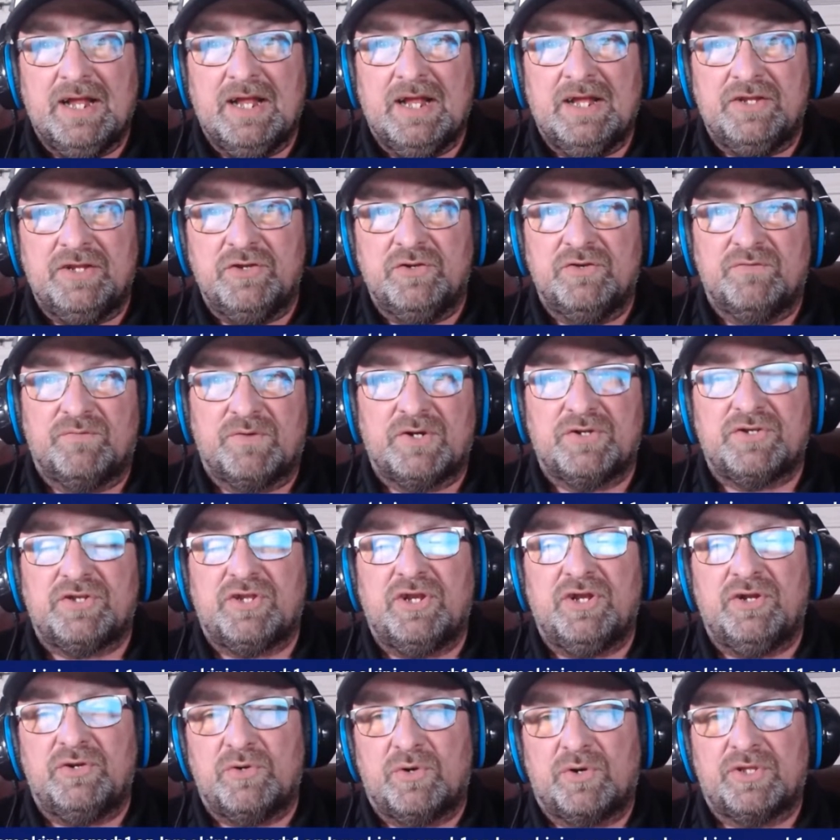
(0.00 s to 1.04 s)
at
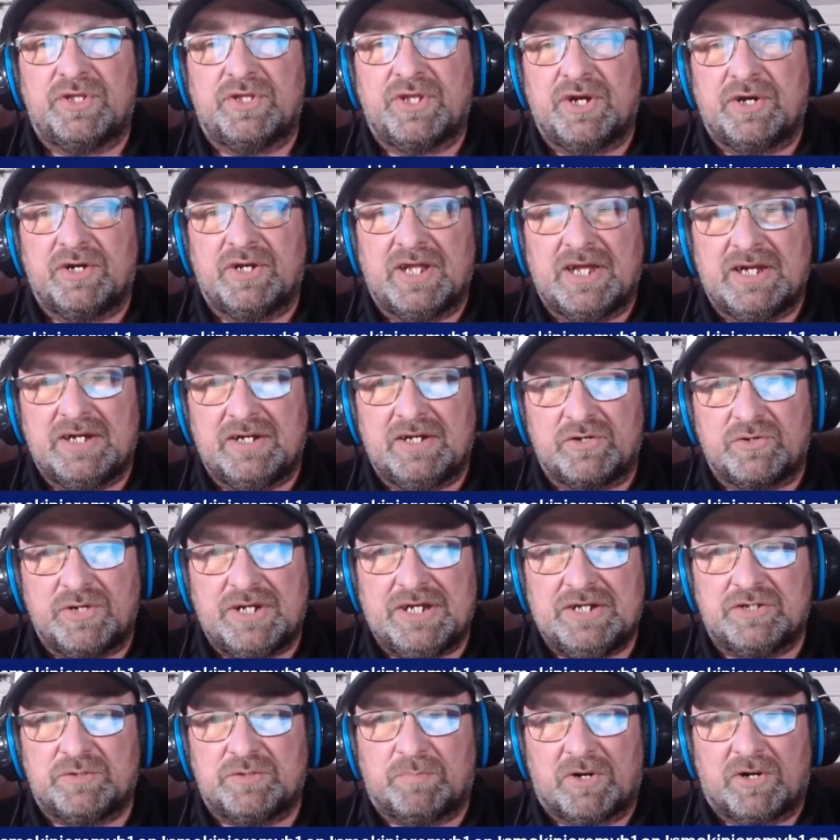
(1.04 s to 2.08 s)
University of North Carolina,
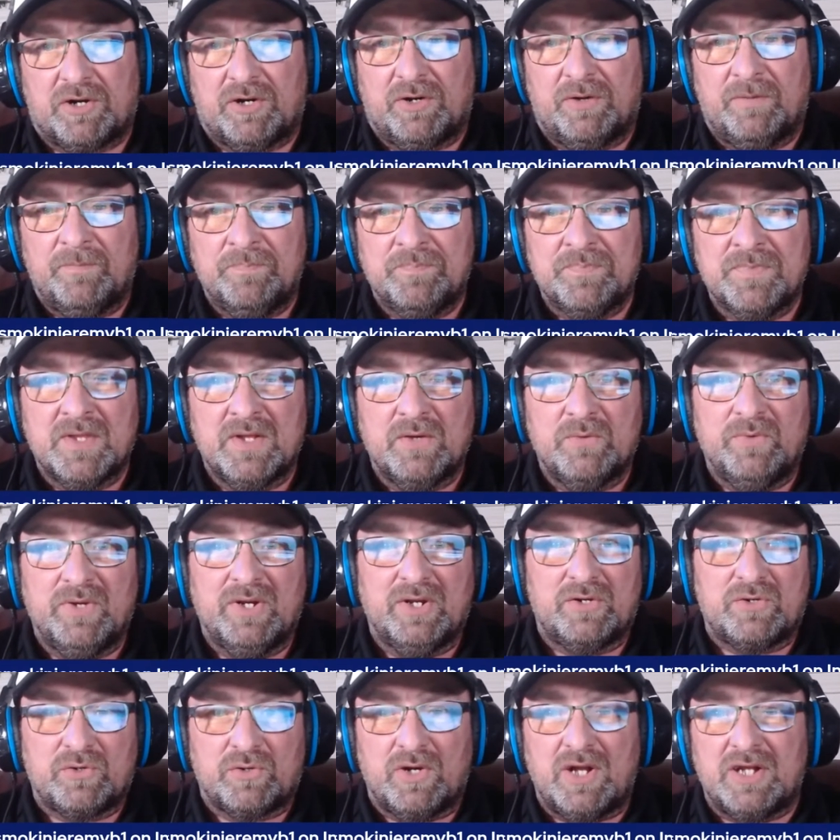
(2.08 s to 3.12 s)
Greensboro.
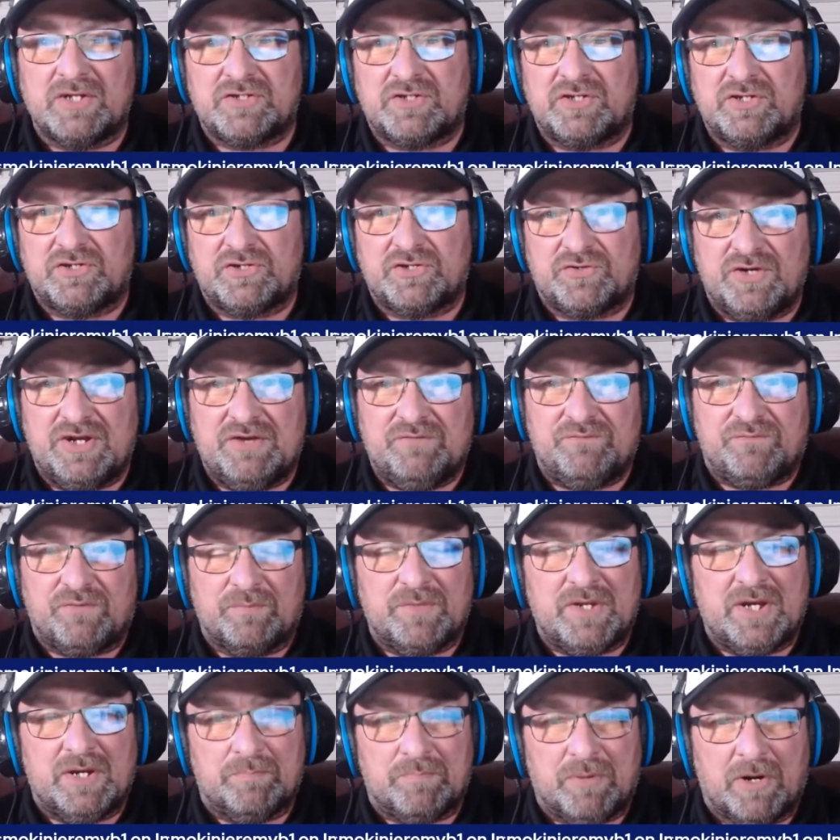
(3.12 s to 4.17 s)
Well, across the street
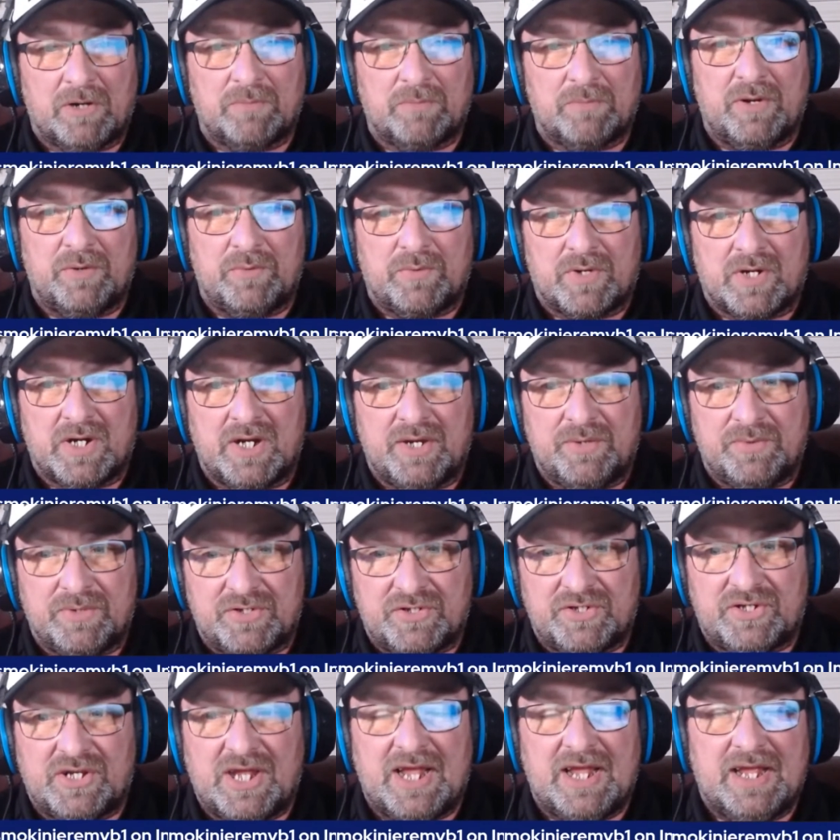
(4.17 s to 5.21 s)
from the apartment where he
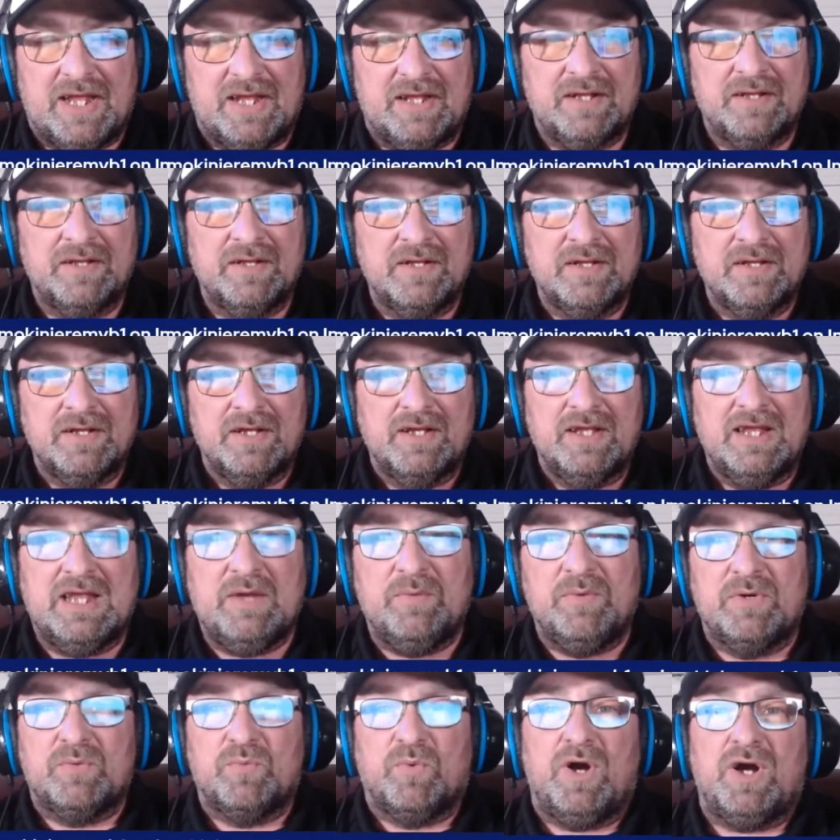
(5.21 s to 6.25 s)
was staying,
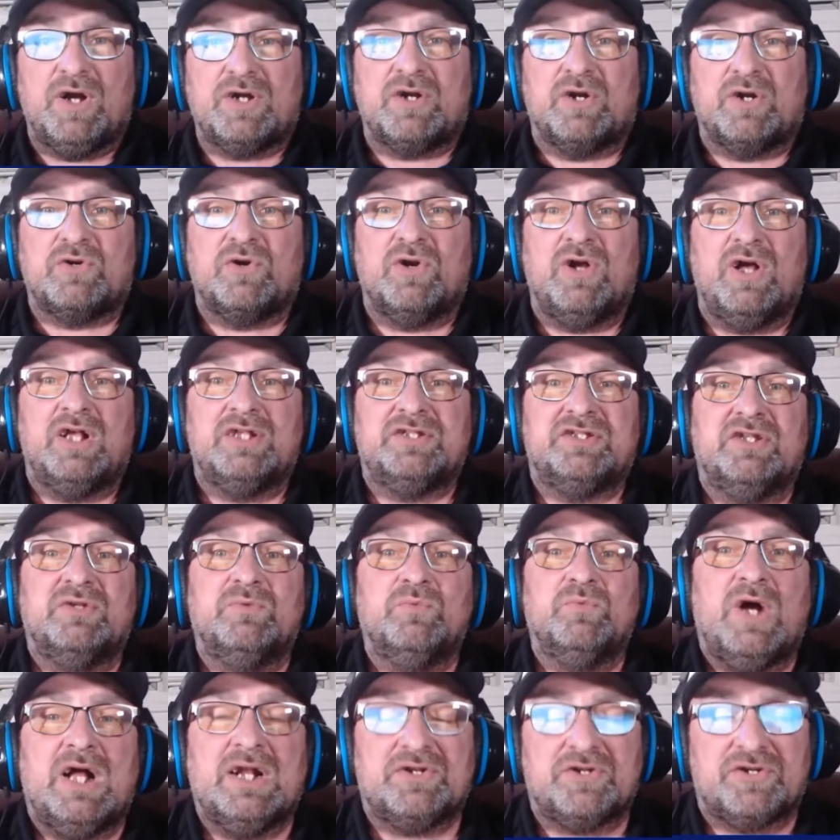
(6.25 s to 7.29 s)
he would walk across
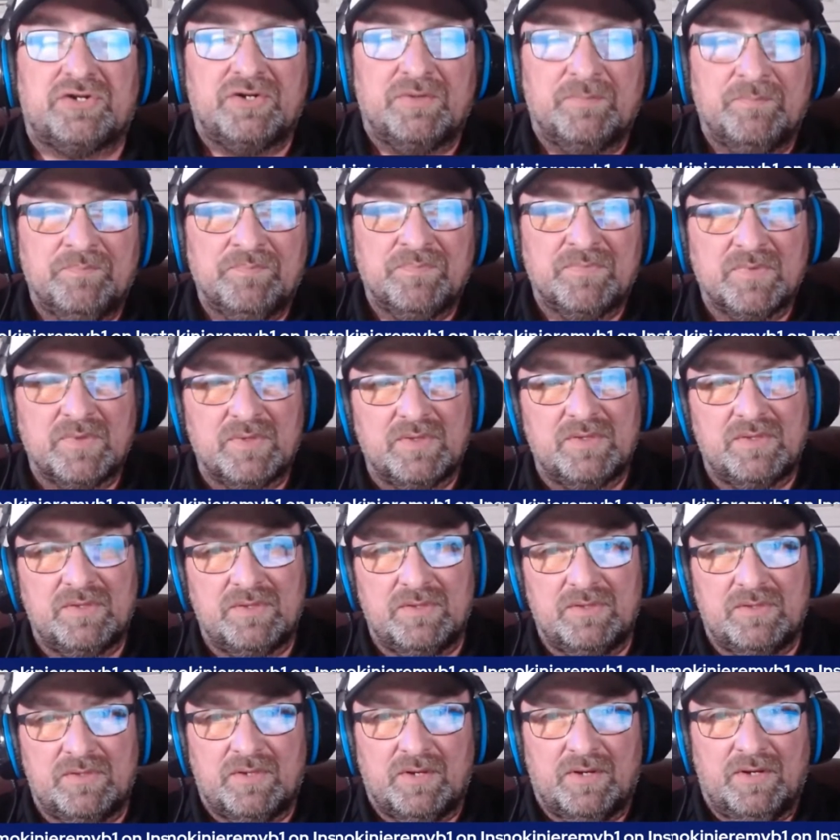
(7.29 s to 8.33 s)
and watch
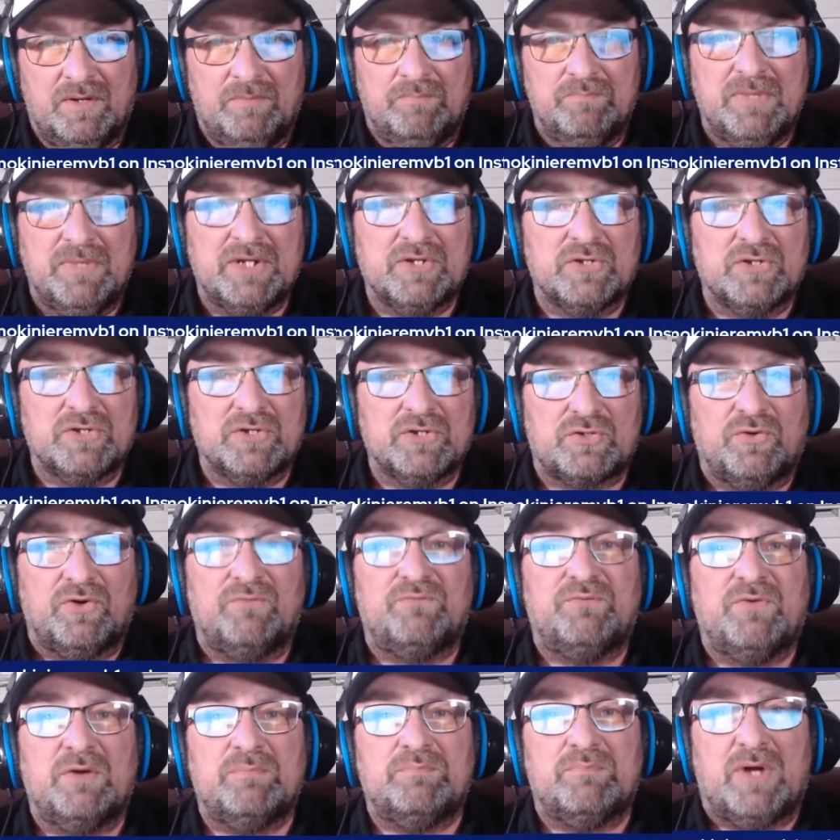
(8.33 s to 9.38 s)
the middle
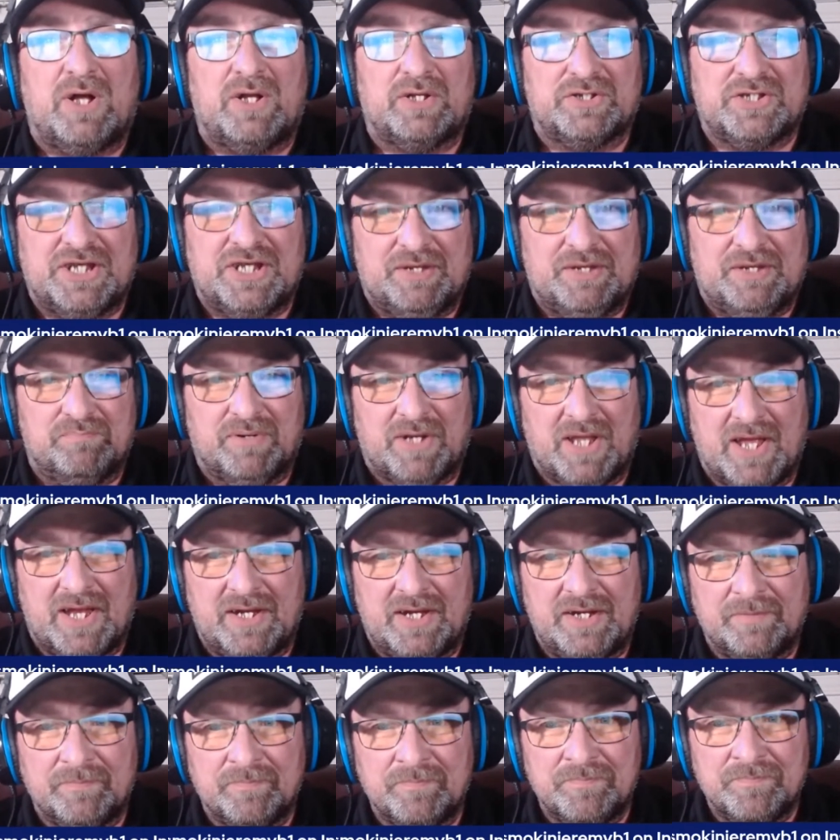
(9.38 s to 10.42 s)
school football team
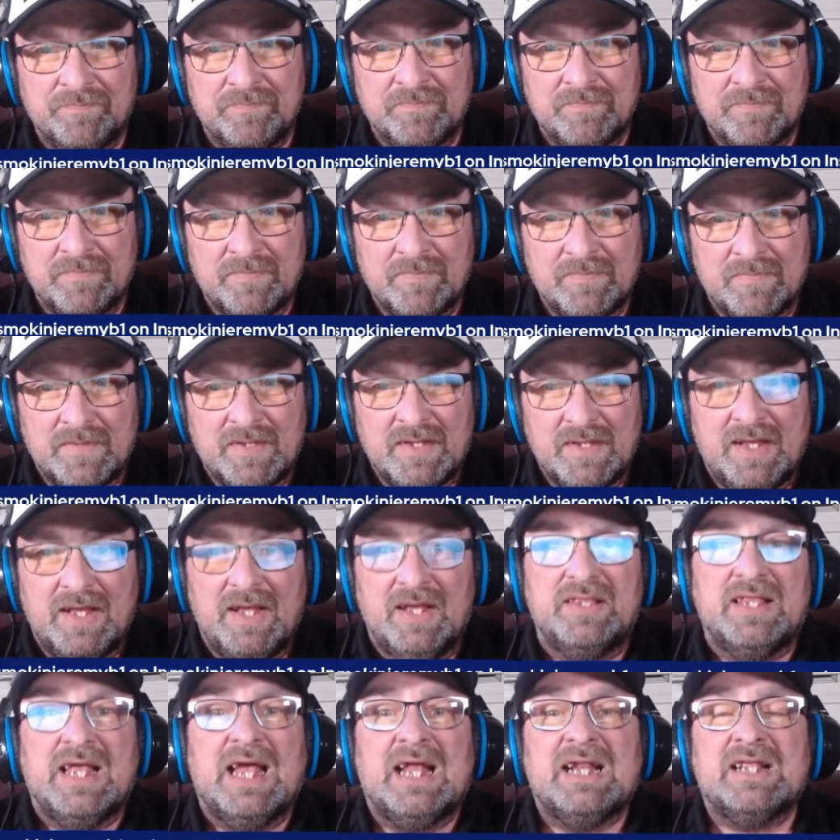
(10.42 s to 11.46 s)
play.
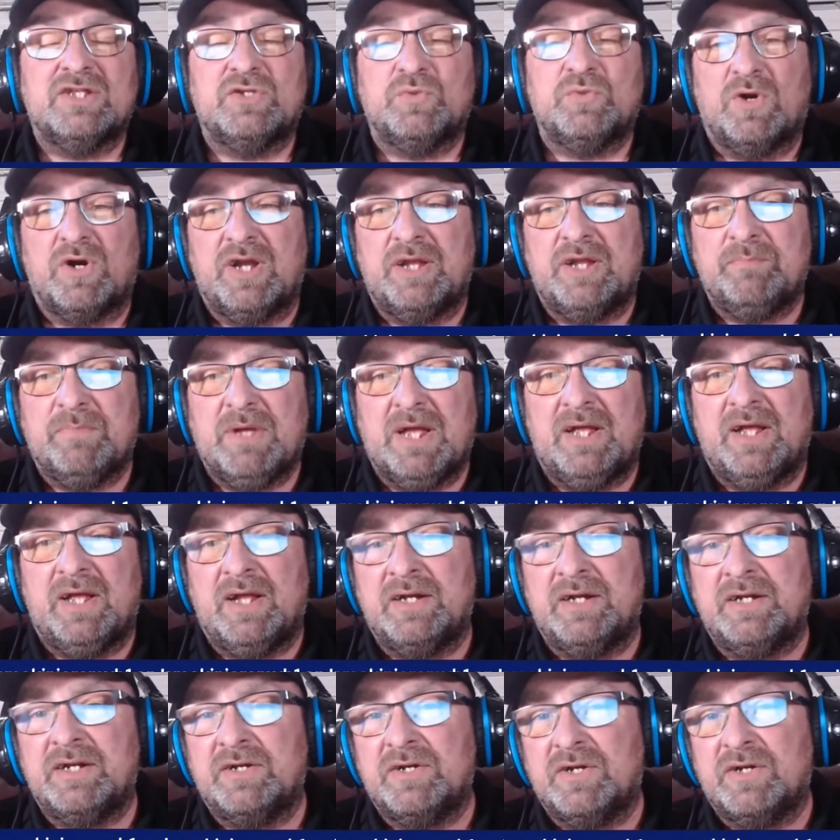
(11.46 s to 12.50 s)
And that is where he met
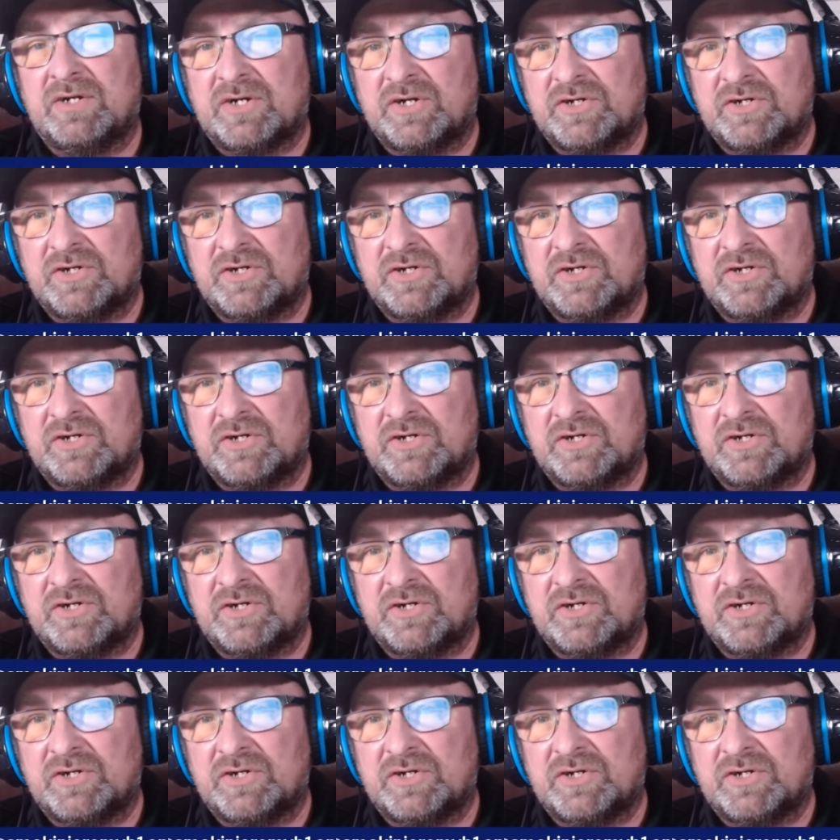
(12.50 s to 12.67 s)
Hendon